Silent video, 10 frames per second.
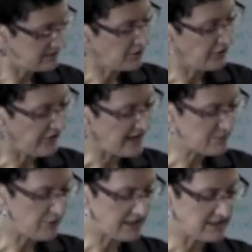although that's
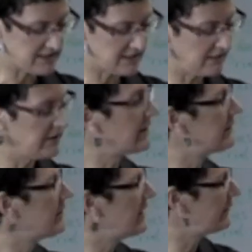practiced uh,
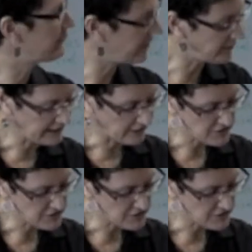infrequently in